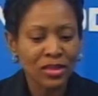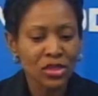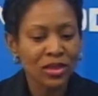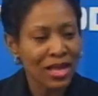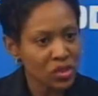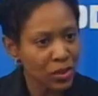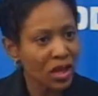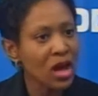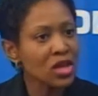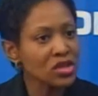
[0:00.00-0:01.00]
so that's
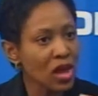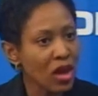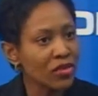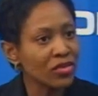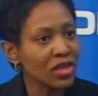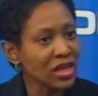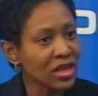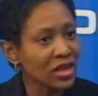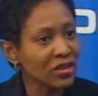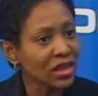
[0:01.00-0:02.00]
because of the